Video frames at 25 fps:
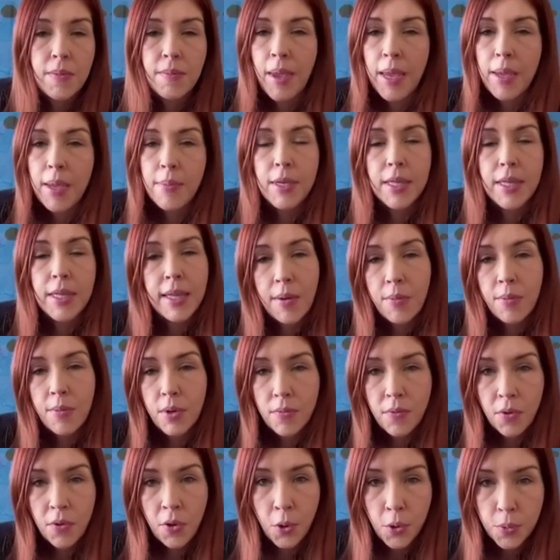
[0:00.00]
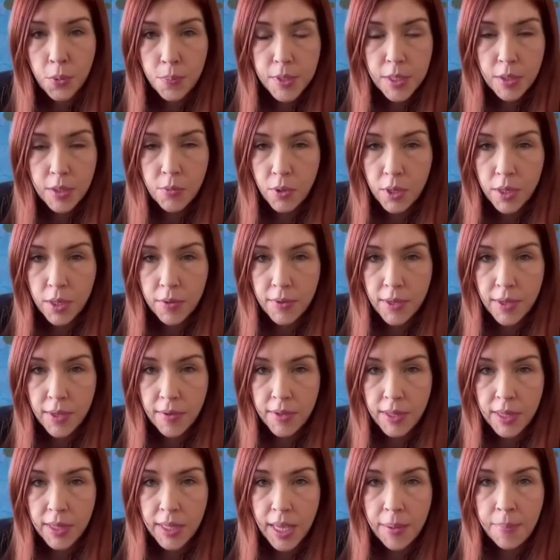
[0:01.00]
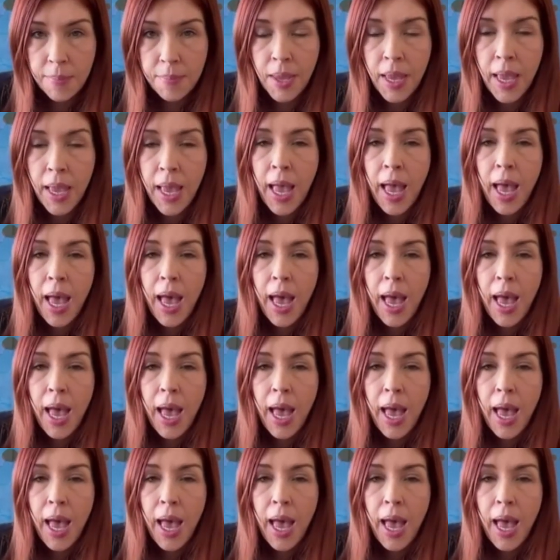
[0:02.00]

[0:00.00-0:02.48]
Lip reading: maybe they would have hoped it would have given them.